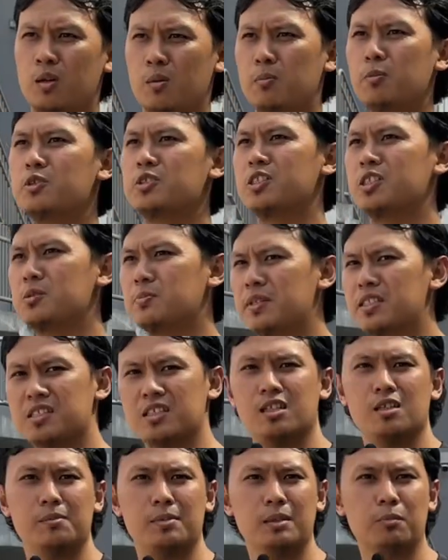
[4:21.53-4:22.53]
push the sprints a
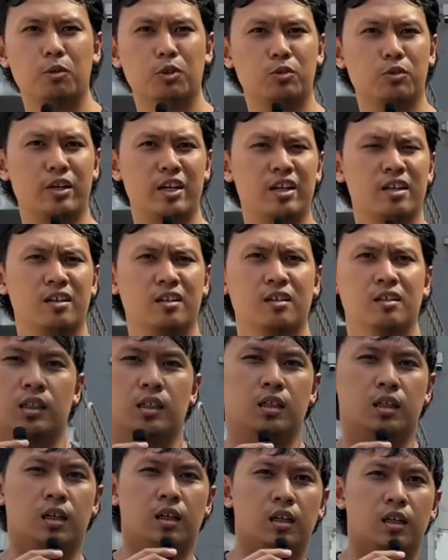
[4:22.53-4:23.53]
little bit more today.
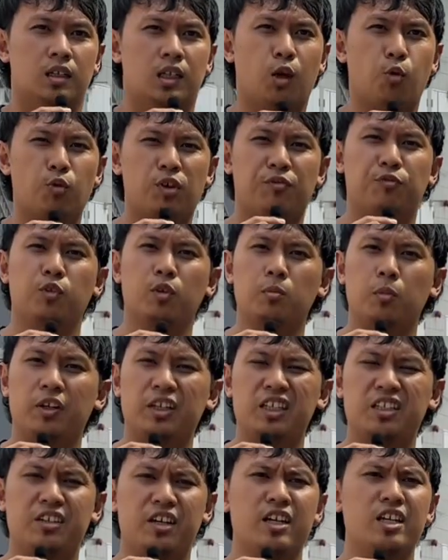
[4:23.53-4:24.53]
Now with full
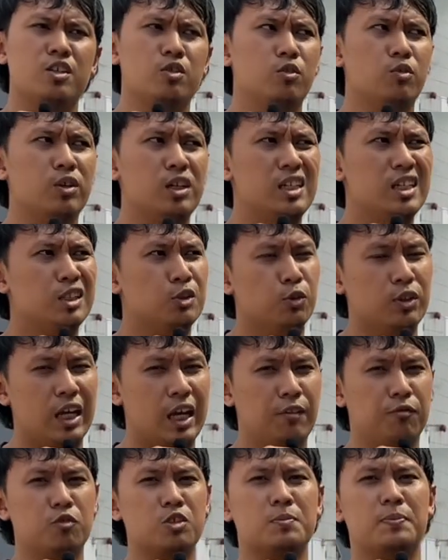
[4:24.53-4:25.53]
body training, you really don't
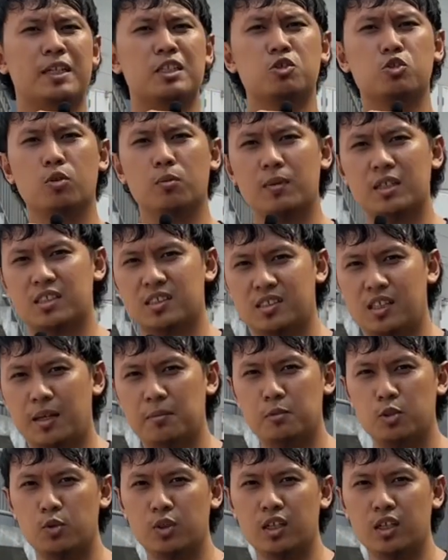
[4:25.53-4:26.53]
have to spend so much time doing